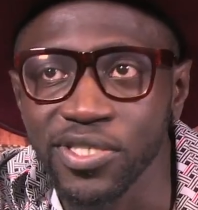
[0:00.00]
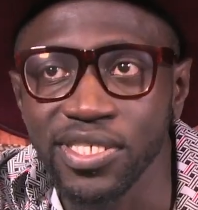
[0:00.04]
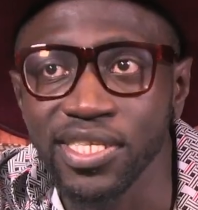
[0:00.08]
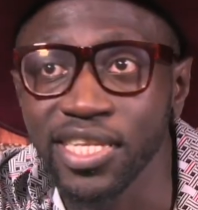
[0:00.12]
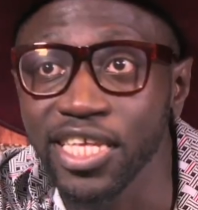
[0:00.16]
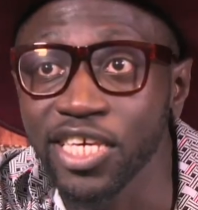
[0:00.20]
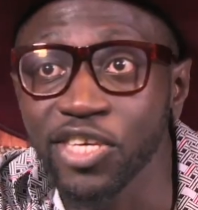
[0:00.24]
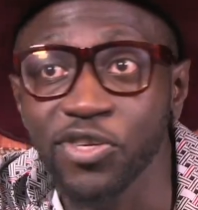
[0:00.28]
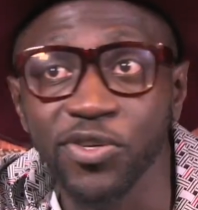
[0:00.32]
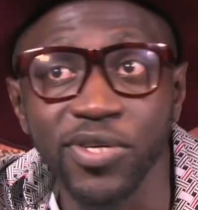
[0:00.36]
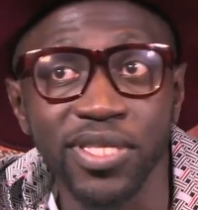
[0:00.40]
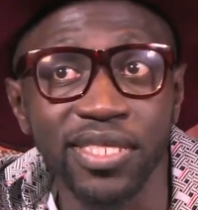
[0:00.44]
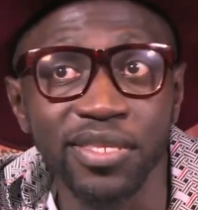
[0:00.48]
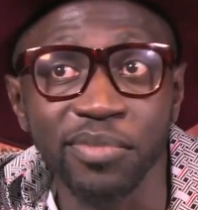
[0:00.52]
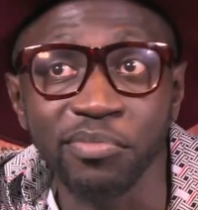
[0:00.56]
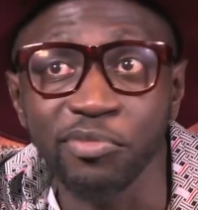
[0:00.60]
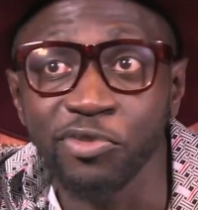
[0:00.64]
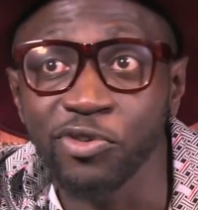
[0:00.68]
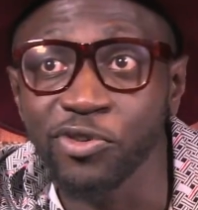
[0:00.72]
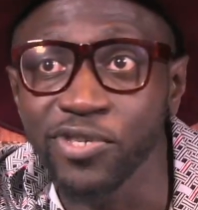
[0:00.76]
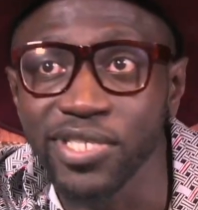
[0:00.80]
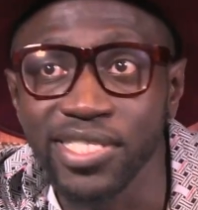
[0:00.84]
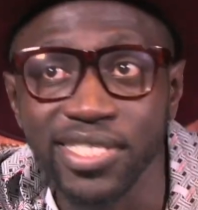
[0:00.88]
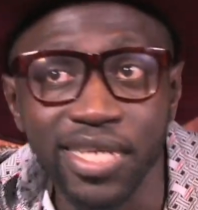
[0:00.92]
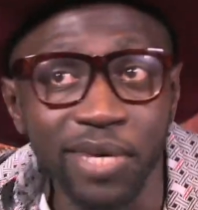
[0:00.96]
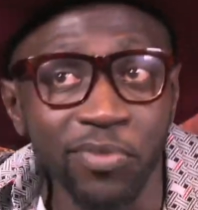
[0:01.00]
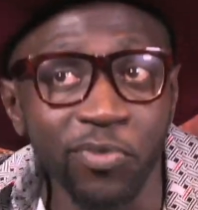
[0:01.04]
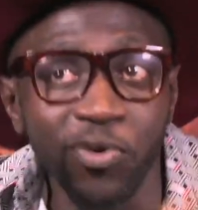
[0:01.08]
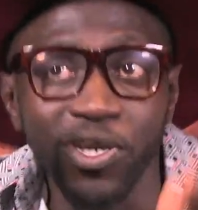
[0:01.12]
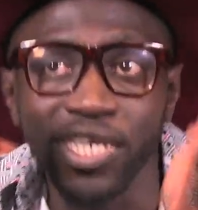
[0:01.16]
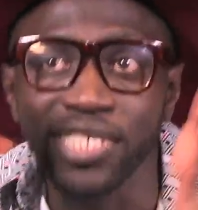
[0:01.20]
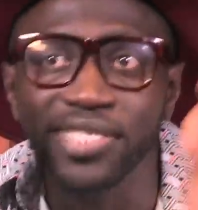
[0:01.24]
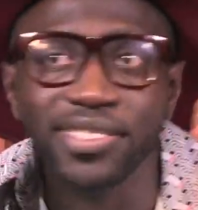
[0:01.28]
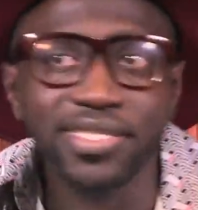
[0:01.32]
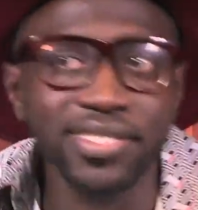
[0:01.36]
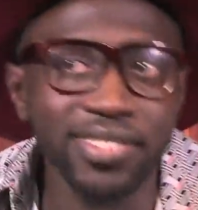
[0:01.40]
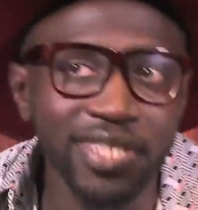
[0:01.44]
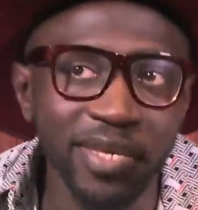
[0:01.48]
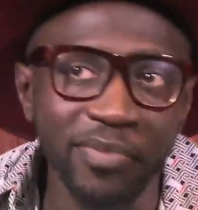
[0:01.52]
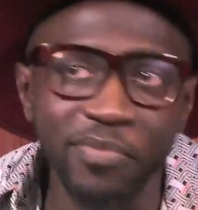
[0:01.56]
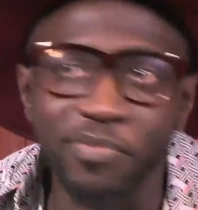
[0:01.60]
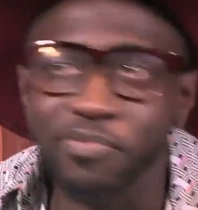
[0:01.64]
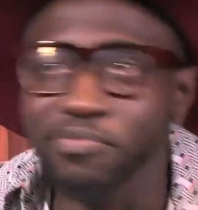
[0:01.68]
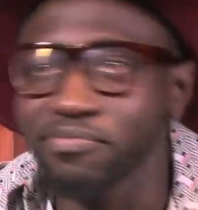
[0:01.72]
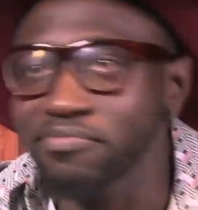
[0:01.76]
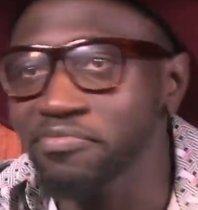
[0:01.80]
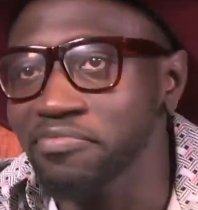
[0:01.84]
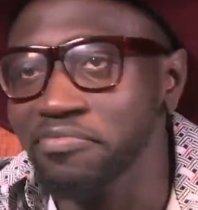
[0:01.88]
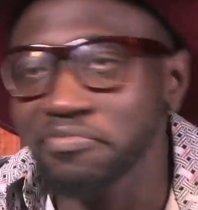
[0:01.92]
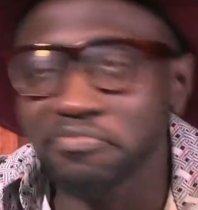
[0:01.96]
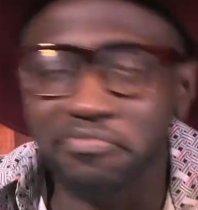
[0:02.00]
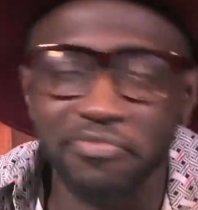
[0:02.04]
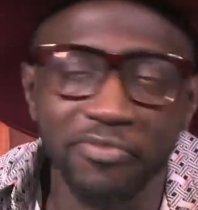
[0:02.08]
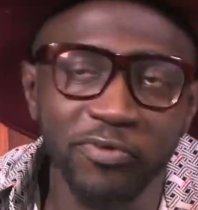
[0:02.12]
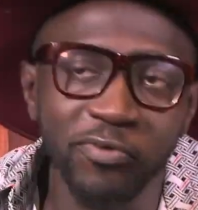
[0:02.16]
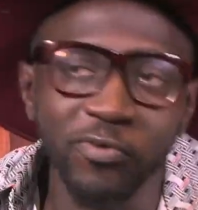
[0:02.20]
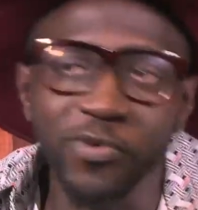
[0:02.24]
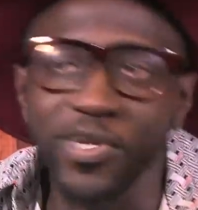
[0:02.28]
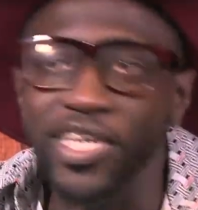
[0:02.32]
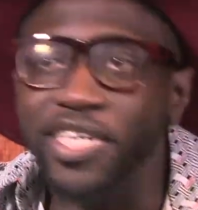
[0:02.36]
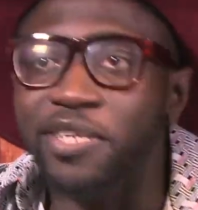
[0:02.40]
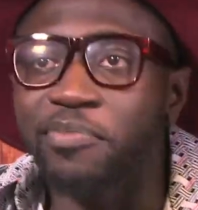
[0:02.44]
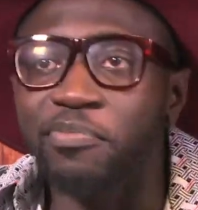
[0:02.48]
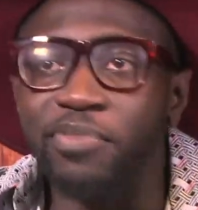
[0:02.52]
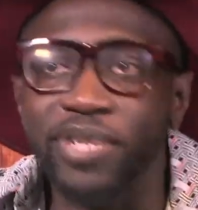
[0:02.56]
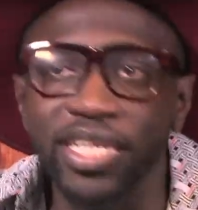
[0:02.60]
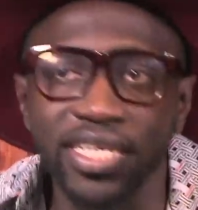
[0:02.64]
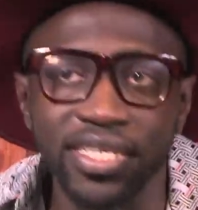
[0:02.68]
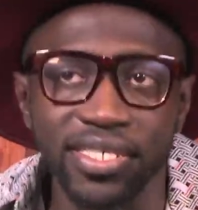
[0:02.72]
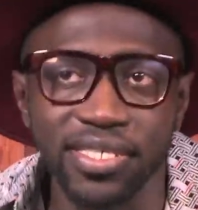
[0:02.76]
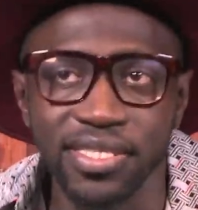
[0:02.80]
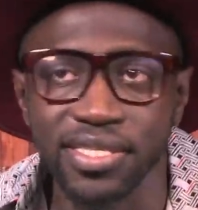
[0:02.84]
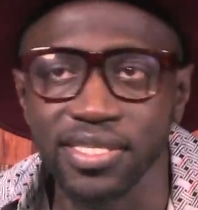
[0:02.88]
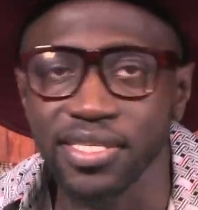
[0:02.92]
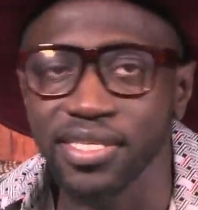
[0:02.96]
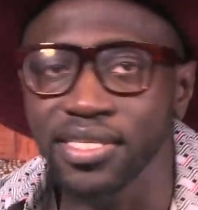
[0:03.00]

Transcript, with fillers: It's like you're in the mood, somewhere, just some weird place.